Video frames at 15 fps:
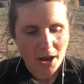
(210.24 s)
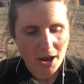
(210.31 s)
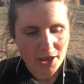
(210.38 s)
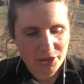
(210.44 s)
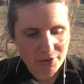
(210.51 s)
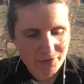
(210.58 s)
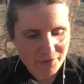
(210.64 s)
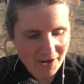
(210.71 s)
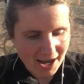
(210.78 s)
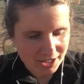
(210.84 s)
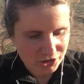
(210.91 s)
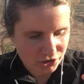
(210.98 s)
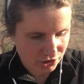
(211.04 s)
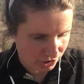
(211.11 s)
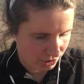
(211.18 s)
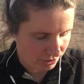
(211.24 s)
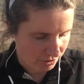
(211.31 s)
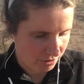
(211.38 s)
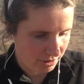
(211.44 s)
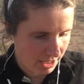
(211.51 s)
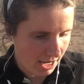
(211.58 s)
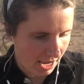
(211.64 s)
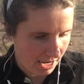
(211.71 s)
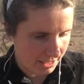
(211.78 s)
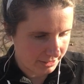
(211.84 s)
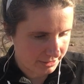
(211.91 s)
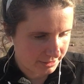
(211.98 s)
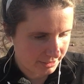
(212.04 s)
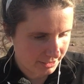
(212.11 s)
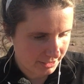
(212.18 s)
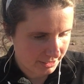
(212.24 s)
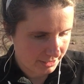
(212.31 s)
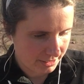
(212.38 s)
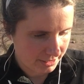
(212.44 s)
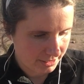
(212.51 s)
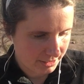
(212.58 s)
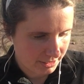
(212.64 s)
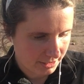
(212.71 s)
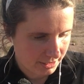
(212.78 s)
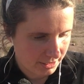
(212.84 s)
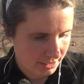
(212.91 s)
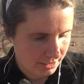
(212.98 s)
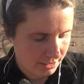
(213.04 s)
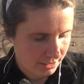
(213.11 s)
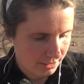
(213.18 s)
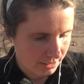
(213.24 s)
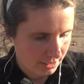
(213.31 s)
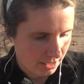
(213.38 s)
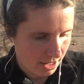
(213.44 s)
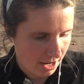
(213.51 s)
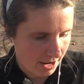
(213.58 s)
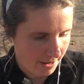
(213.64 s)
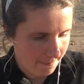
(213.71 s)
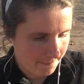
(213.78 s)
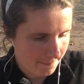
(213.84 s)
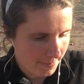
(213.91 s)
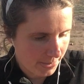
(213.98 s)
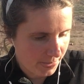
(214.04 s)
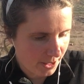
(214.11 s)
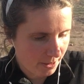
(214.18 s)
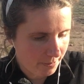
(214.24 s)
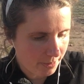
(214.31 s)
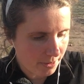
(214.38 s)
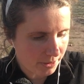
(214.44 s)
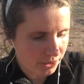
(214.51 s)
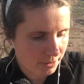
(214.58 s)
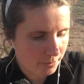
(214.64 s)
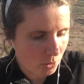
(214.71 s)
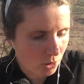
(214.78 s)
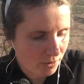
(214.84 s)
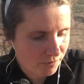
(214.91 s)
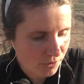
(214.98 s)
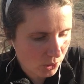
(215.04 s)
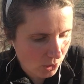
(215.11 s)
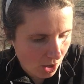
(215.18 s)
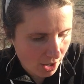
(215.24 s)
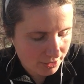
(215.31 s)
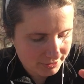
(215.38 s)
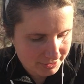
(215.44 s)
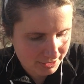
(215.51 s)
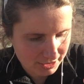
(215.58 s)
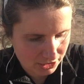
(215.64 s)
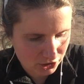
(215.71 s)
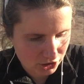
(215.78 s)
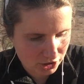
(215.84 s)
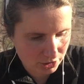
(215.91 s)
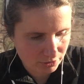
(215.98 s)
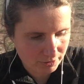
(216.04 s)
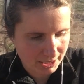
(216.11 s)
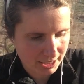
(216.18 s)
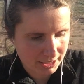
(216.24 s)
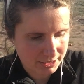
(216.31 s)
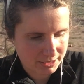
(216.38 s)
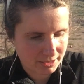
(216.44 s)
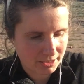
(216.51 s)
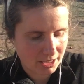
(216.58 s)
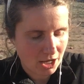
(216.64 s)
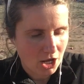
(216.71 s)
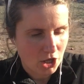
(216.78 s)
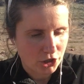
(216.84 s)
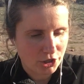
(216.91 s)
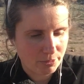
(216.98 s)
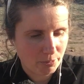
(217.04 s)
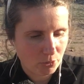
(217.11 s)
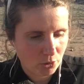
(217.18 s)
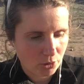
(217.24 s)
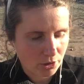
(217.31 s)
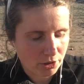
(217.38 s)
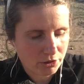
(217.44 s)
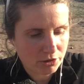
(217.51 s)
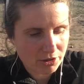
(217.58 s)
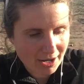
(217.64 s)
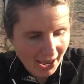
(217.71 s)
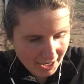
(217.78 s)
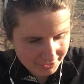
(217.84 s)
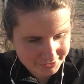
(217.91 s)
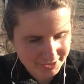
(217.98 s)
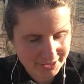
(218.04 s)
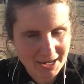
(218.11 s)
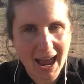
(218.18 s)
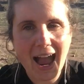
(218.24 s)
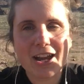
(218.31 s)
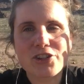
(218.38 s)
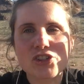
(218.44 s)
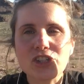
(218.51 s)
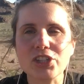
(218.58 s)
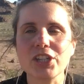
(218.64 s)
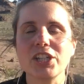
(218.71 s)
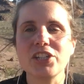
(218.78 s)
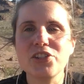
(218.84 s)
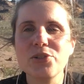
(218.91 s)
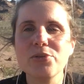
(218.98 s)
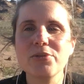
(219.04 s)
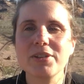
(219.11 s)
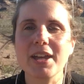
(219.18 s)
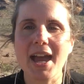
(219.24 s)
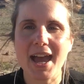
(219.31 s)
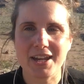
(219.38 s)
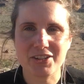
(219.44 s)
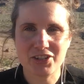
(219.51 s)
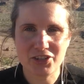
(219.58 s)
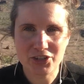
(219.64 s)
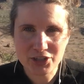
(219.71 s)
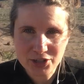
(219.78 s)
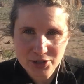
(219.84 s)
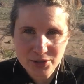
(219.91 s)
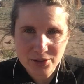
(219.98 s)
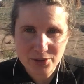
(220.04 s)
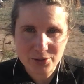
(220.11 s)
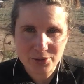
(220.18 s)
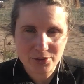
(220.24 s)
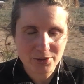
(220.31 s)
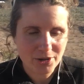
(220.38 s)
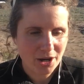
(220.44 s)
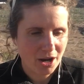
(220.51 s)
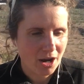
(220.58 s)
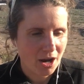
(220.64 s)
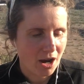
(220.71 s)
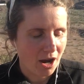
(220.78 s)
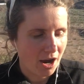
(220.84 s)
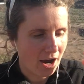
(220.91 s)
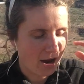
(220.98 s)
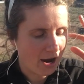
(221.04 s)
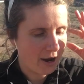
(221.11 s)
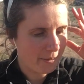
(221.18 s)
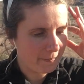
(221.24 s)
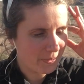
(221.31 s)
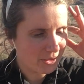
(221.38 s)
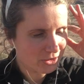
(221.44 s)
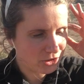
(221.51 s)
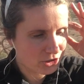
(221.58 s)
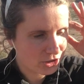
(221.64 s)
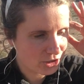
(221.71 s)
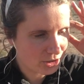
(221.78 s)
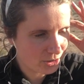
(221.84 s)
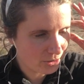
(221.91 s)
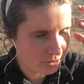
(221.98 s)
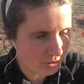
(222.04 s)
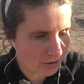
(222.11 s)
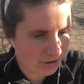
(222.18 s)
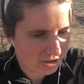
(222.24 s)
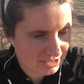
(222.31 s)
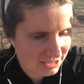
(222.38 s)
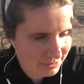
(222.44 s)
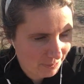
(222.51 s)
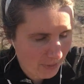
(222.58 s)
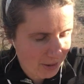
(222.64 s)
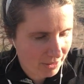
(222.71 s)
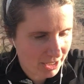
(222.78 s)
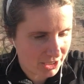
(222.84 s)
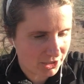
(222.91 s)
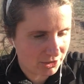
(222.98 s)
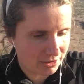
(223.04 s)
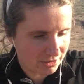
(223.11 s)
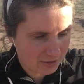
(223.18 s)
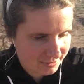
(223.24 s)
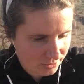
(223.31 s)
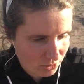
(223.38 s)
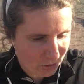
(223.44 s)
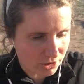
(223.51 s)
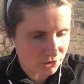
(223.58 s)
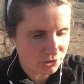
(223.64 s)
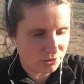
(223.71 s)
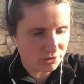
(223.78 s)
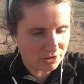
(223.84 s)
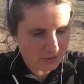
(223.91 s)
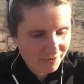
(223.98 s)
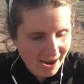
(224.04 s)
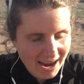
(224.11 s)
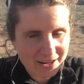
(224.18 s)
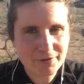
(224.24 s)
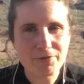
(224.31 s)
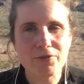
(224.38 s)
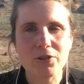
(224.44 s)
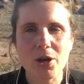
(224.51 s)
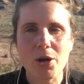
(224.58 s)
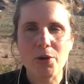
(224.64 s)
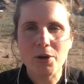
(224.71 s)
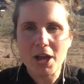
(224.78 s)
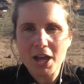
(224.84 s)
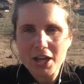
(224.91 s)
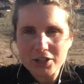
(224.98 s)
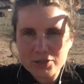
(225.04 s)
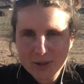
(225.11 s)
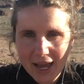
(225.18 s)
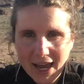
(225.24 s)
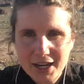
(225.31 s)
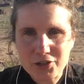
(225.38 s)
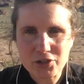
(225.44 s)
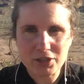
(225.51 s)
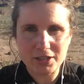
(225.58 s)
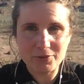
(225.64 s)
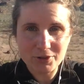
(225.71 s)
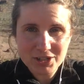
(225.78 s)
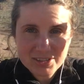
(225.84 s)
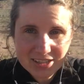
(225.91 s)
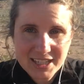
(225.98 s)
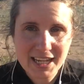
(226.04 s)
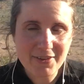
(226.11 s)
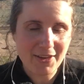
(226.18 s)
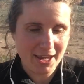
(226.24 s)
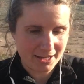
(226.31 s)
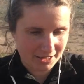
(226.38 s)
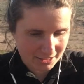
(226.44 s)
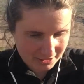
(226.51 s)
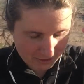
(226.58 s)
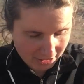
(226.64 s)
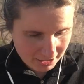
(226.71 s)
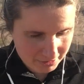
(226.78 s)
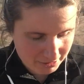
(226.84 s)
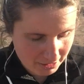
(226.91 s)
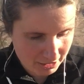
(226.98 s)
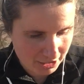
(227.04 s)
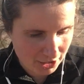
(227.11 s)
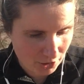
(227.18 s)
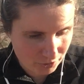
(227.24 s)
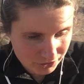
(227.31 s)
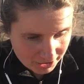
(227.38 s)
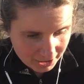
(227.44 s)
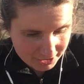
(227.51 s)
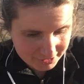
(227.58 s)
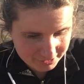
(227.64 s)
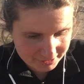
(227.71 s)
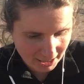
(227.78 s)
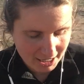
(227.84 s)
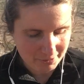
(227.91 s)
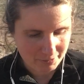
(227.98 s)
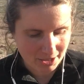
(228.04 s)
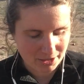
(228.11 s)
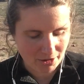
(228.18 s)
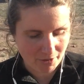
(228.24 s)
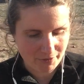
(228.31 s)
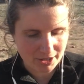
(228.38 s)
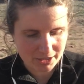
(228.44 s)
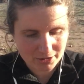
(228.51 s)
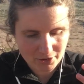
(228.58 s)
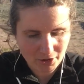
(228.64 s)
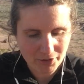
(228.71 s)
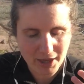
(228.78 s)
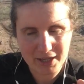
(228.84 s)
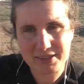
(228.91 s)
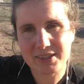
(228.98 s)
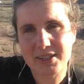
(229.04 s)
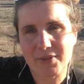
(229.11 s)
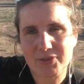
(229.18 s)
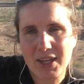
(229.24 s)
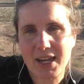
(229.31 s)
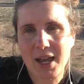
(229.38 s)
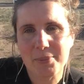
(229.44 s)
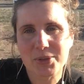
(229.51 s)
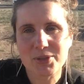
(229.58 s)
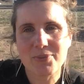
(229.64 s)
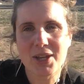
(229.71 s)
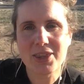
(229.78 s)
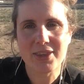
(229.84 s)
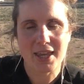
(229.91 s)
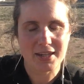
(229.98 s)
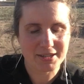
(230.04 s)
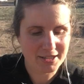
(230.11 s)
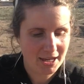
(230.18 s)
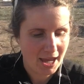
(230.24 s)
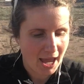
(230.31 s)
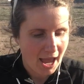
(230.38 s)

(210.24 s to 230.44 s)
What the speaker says: and the faster you create, the more velocity to it, the more connected actually you get to the spirit, to the source, to the divine flow, to actually receiving and the excitement of it and all that stuff that comes with it.